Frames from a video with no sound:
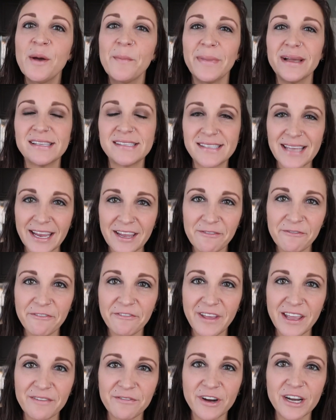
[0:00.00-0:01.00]
My second
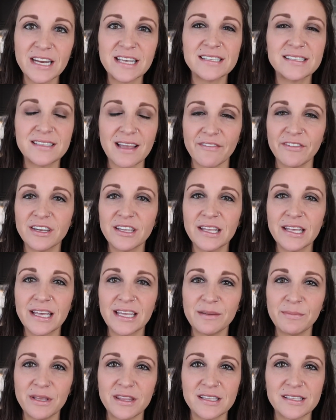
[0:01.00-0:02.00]
favorite is definitely
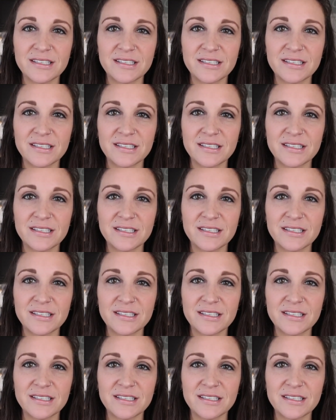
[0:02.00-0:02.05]
going to be